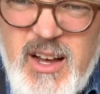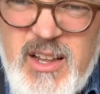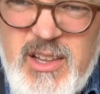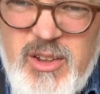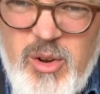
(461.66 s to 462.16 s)
a
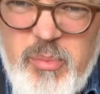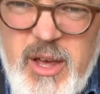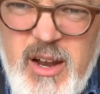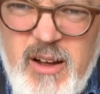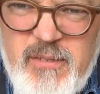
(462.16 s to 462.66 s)
little
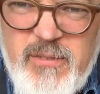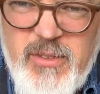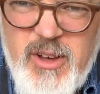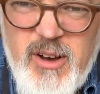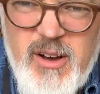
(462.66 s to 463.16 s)
bit of
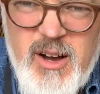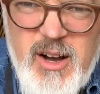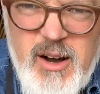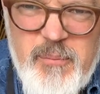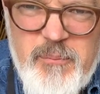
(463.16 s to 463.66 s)
the
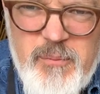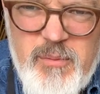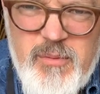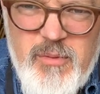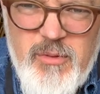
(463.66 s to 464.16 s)

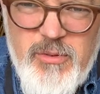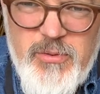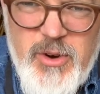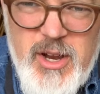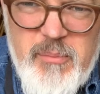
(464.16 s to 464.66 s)

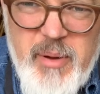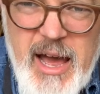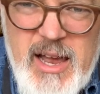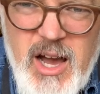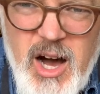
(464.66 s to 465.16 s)
foot
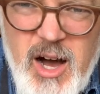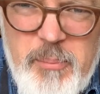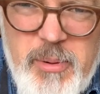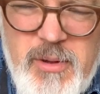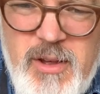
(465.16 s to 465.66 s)
back
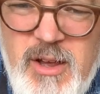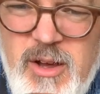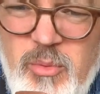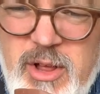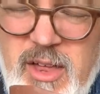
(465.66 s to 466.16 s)
up,
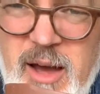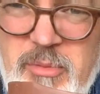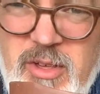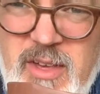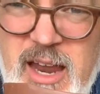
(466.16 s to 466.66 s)
which I'm
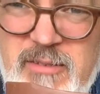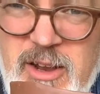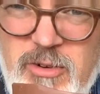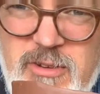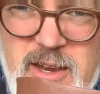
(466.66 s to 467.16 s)
just kind of
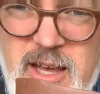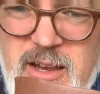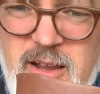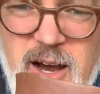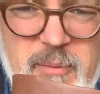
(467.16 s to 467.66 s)
interested
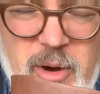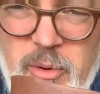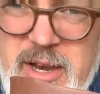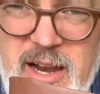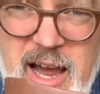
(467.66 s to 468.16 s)
in.
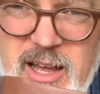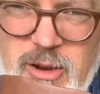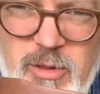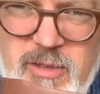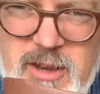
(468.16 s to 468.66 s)
I could
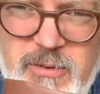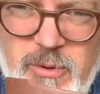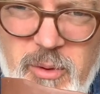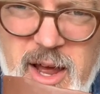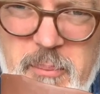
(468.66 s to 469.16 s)
do this a
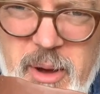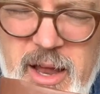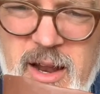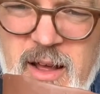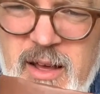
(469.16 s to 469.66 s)
different way, but